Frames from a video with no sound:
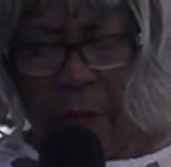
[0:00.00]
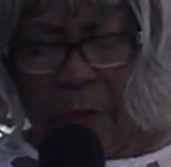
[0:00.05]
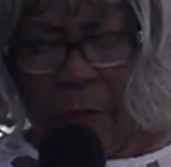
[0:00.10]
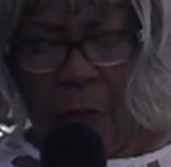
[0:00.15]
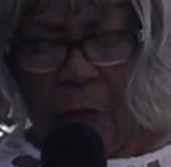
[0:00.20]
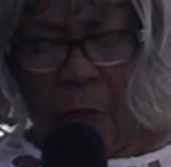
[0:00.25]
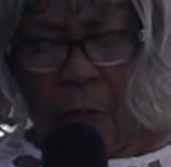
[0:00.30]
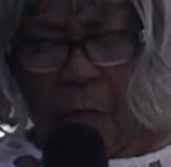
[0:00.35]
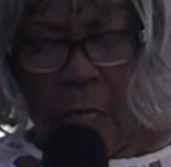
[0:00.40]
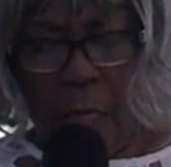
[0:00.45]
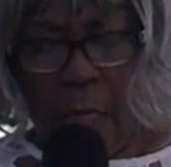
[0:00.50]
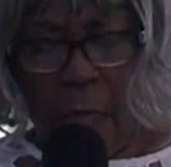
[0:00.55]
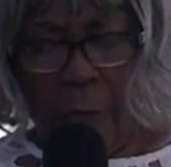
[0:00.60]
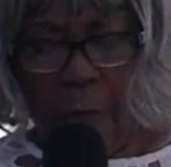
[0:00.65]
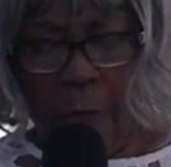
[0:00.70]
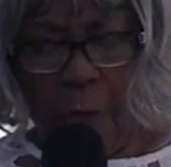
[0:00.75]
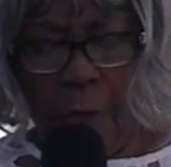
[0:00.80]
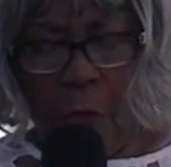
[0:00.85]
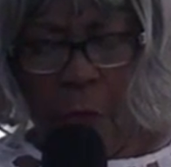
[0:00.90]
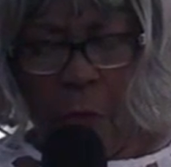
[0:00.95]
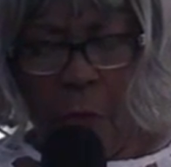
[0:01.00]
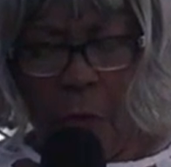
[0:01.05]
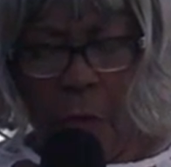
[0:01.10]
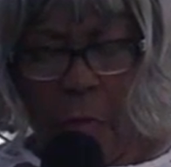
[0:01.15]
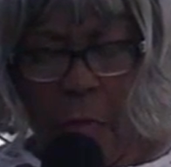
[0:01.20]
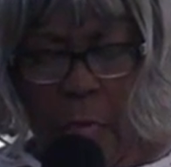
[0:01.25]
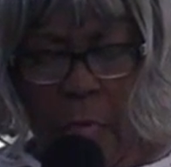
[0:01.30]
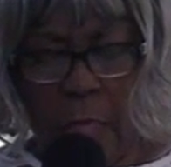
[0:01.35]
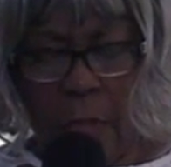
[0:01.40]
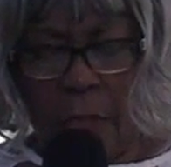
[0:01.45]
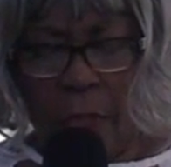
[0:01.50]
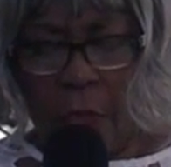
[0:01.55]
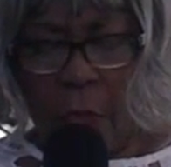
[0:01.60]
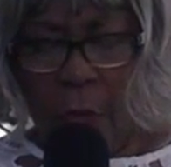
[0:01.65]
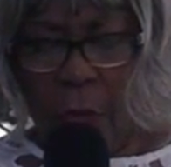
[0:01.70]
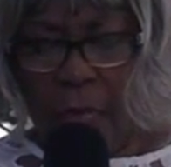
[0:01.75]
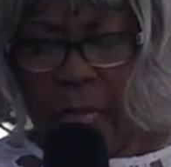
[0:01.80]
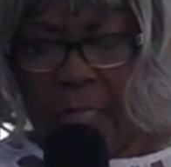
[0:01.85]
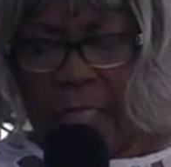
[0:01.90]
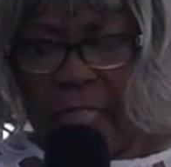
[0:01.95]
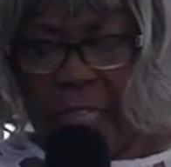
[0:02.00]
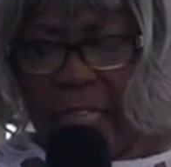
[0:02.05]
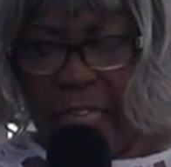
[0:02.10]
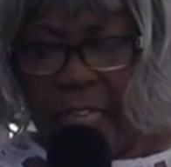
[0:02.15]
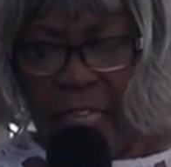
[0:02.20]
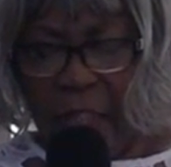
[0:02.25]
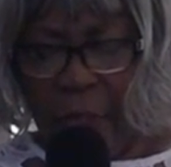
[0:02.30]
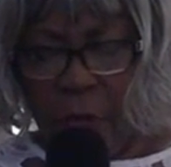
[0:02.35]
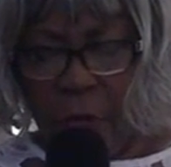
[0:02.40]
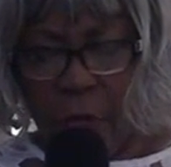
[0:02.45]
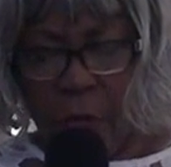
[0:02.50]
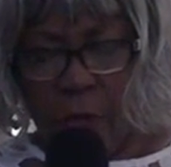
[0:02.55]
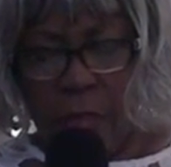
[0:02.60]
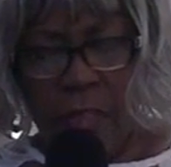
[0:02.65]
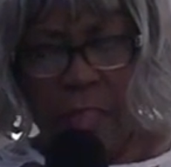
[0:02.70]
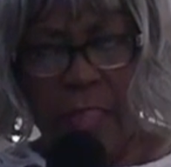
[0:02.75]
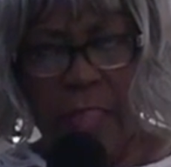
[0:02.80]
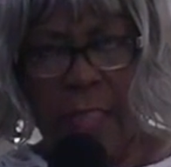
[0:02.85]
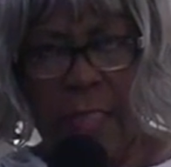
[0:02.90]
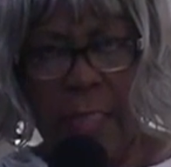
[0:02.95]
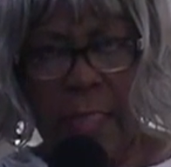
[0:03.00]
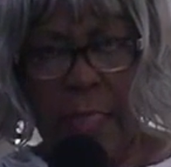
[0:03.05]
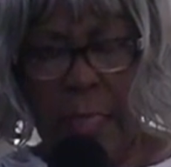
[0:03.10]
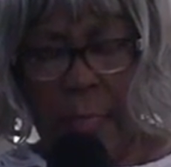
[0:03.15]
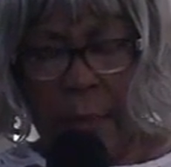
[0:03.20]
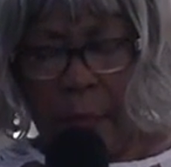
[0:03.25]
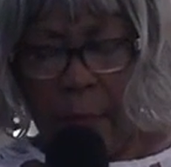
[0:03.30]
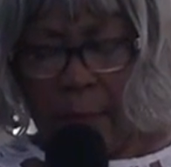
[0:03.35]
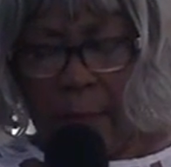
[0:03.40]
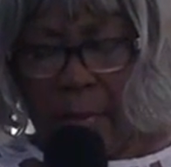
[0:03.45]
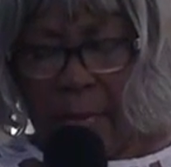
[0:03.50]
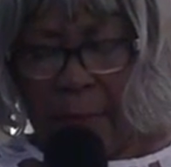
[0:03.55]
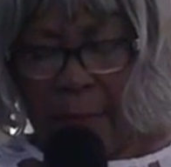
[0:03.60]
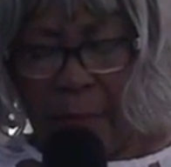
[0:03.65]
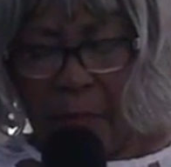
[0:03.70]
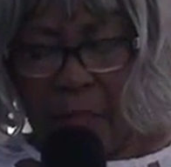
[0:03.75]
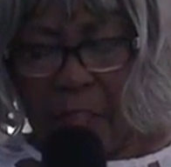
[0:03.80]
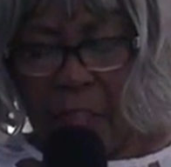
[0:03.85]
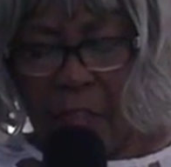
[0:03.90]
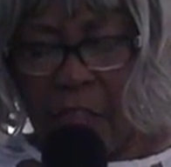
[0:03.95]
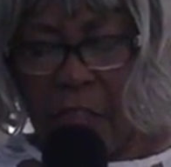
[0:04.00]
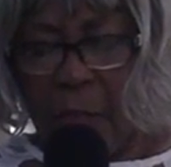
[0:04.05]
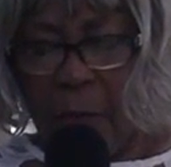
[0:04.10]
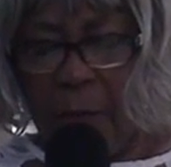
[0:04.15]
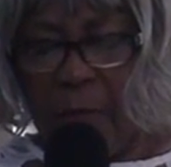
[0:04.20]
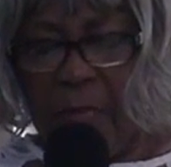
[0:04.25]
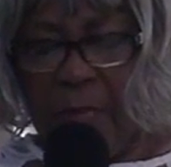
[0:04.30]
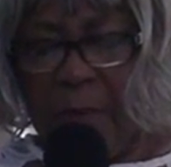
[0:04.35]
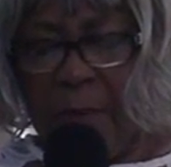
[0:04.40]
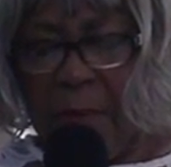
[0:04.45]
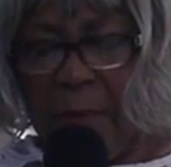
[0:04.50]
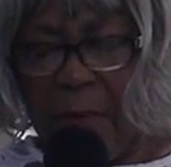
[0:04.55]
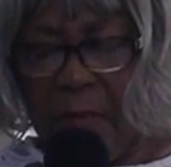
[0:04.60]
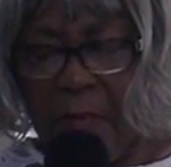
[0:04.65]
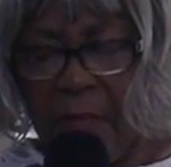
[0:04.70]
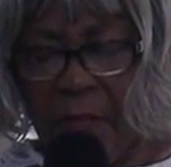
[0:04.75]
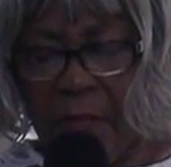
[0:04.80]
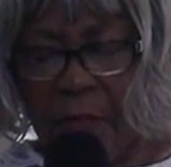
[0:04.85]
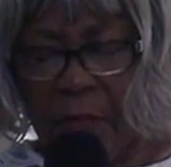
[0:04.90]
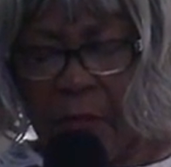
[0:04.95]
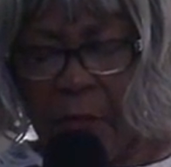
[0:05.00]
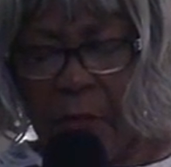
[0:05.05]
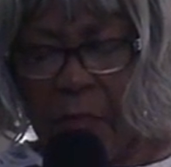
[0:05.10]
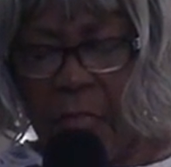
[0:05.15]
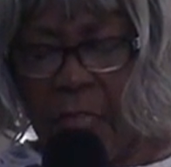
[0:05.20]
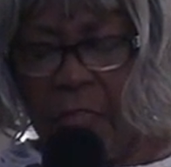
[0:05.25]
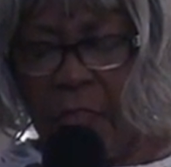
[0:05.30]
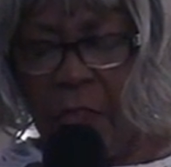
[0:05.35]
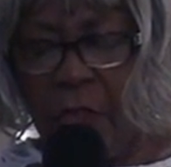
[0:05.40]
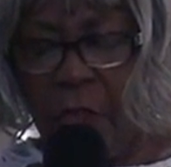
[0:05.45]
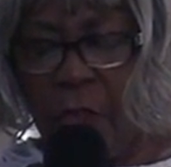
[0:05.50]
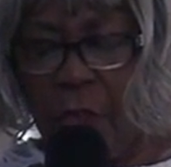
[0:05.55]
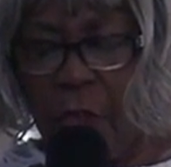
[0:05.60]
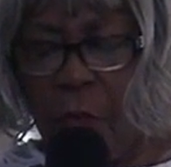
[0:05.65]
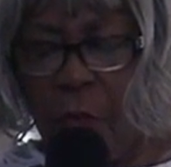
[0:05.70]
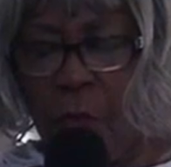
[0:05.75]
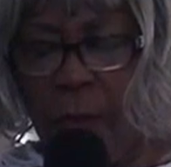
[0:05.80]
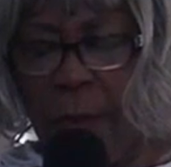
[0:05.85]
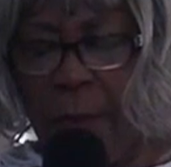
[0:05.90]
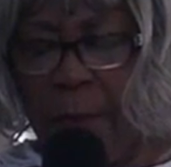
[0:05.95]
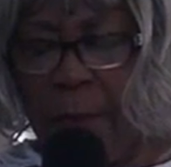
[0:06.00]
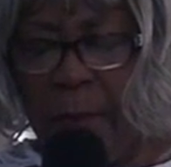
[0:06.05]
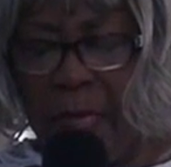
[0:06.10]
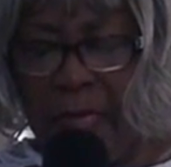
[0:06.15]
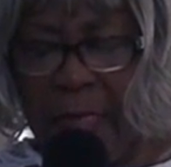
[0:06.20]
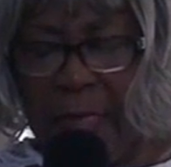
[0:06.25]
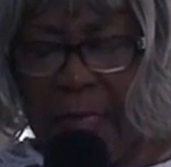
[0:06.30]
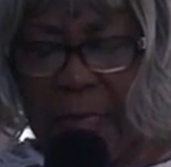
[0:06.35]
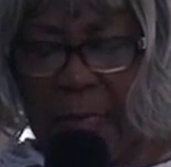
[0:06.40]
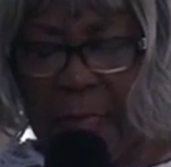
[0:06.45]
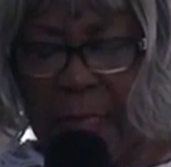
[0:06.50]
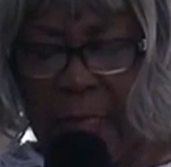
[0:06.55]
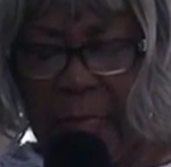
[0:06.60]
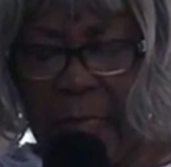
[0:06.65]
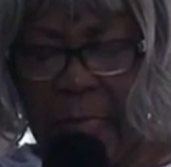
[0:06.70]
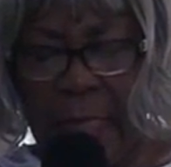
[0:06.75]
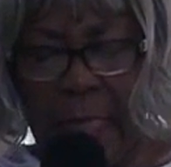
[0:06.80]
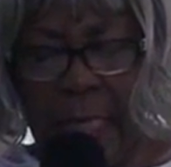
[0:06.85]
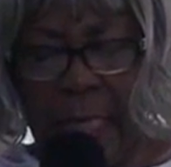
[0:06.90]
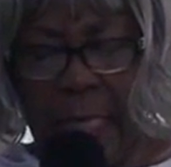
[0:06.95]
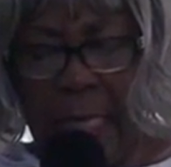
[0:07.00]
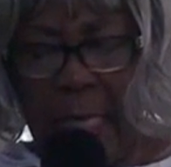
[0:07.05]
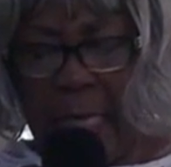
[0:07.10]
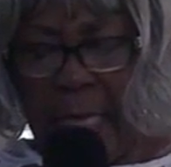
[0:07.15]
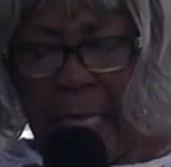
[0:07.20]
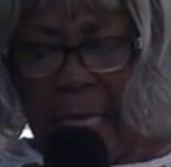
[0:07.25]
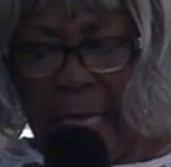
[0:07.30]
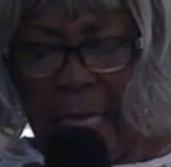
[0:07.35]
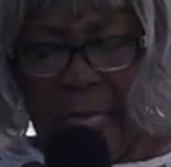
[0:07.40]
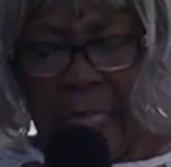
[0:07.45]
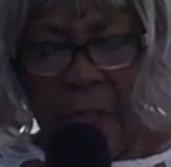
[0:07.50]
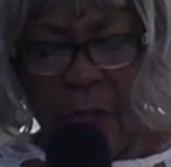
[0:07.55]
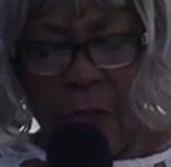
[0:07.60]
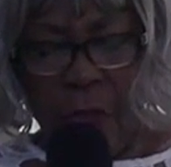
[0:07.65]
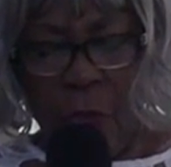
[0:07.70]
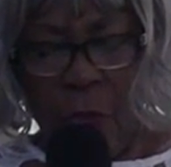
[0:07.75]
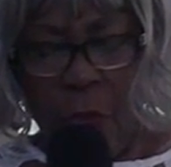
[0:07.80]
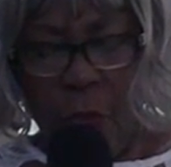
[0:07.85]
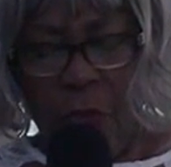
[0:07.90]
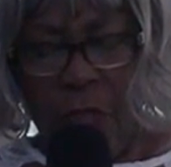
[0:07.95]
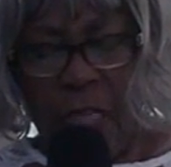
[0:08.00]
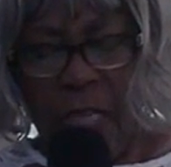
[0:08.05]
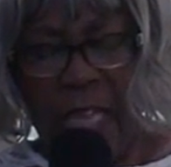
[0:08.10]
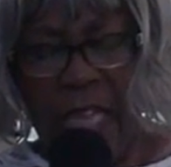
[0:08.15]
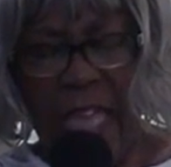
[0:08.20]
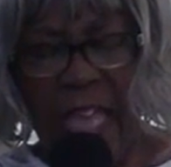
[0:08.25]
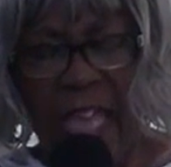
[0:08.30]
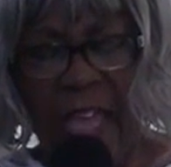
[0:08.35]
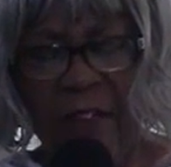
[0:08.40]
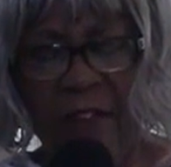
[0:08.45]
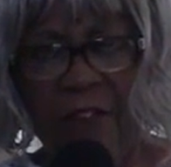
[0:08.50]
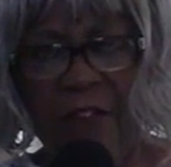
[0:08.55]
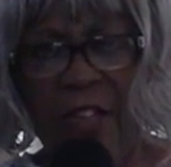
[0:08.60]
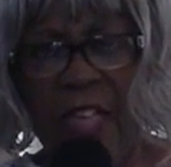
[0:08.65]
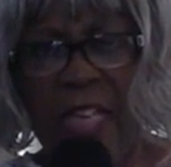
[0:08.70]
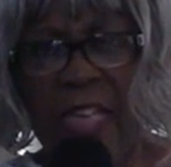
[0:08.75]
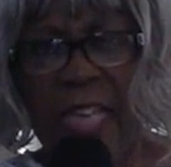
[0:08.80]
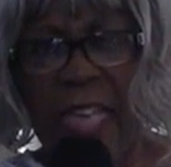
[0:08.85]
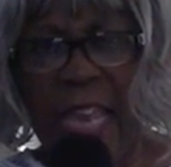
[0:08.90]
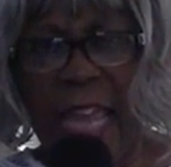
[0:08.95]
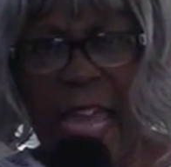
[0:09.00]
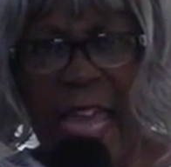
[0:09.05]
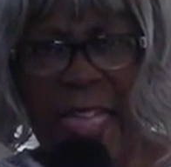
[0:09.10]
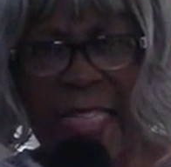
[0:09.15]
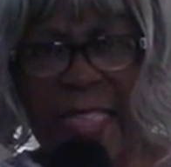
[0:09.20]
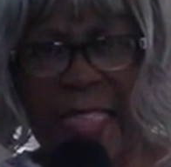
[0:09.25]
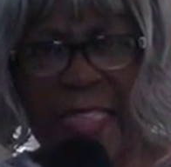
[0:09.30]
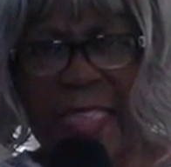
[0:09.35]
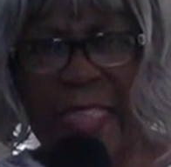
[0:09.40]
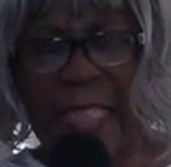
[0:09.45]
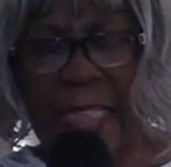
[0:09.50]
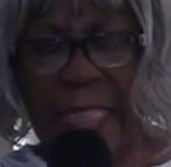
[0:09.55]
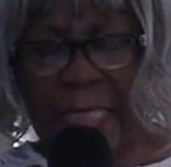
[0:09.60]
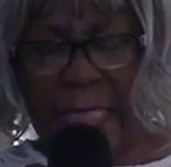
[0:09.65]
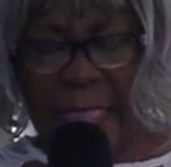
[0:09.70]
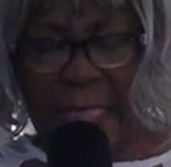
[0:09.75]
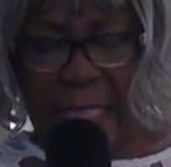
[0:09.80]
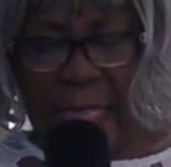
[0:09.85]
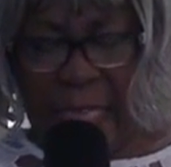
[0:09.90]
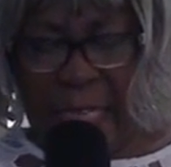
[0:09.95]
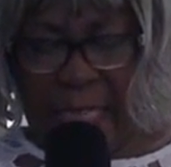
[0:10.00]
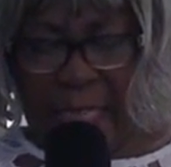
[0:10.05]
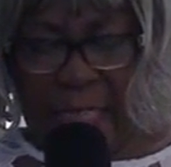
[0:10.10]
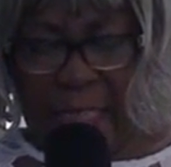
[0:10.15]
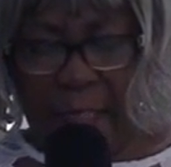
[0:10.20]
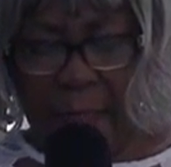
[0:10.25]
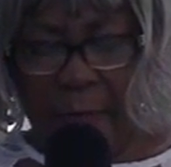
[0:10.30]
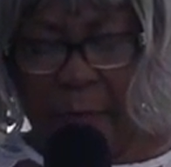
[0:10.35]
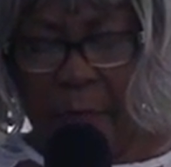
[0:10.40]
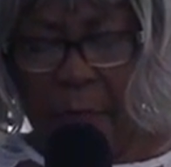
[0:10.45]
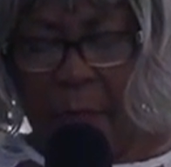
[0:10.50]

For, for so an interest, the Bible says, shall be ministered unto you abundantly into the everlasting kingdom.